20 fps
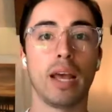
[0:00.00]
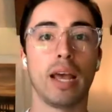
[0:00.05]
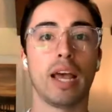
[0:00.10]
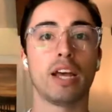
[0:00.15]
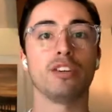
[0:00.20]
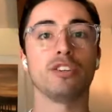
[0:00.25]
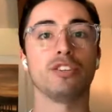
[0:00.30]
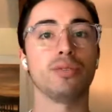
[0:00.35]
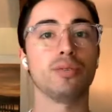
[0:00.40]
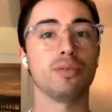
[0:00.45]

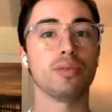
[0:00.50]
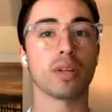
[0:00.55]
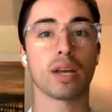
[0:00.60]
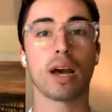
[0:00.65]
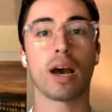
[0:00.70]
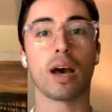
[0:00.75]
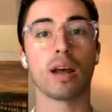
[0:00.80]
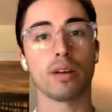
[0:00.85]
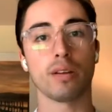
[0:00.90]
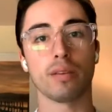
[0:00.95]
and do the
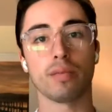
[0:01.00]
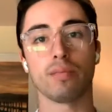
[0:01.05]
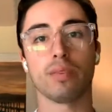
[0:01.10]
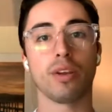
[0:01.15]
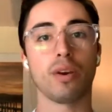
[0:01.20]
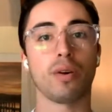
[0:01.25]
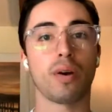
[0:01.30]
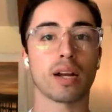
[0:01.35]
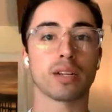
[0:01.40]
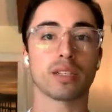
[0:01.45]
kind of,
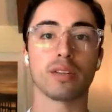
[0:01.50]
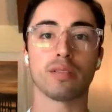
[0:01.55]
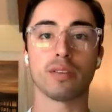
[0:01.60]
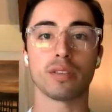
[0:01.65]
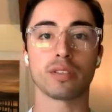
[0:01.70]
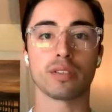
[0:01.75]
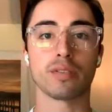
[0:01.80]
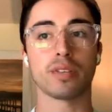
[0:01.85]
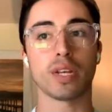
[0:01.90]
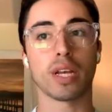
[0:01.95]
you know,
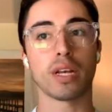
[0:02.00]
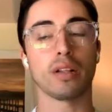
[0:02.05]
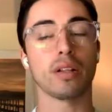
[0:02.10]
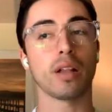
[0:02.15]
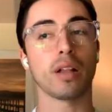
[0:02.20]
activities of daily